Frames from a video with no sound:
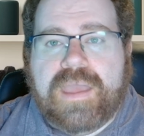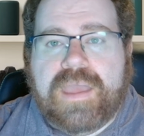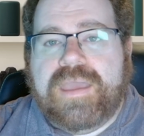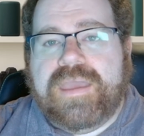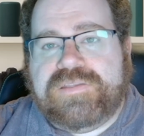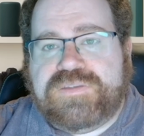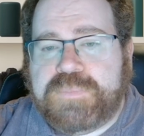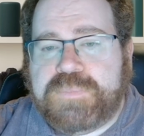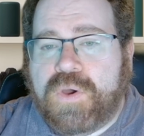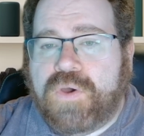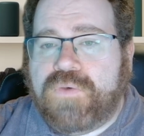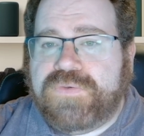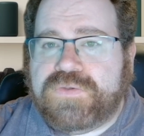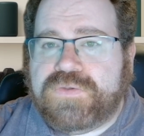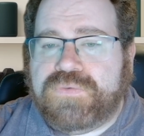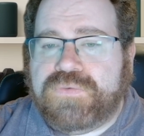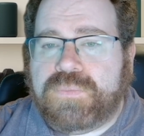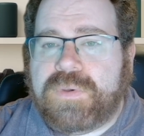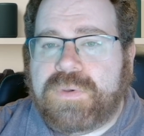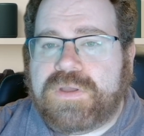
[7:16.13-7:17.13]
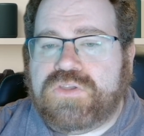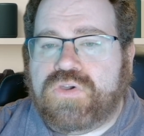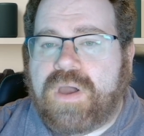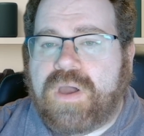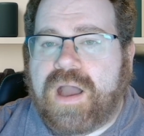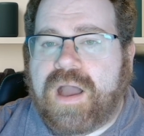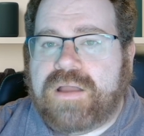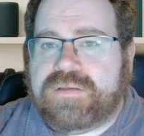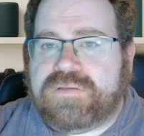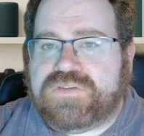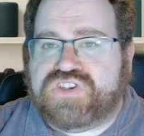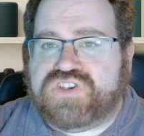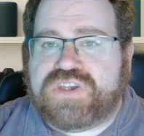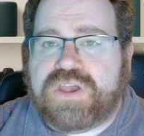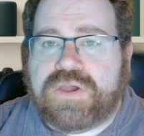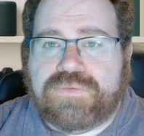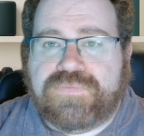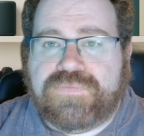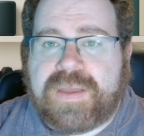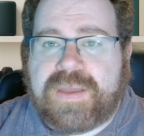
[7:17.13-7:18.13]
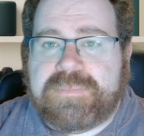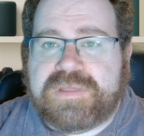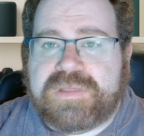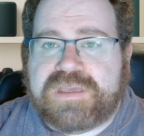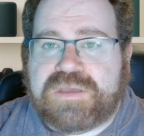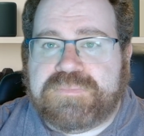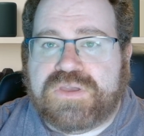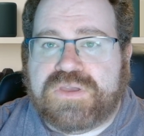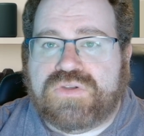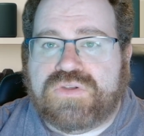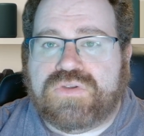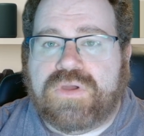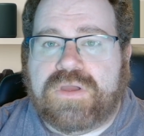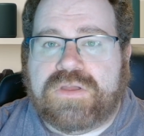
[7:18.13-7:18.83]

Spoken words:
It's perfect for when you're on a shared family computer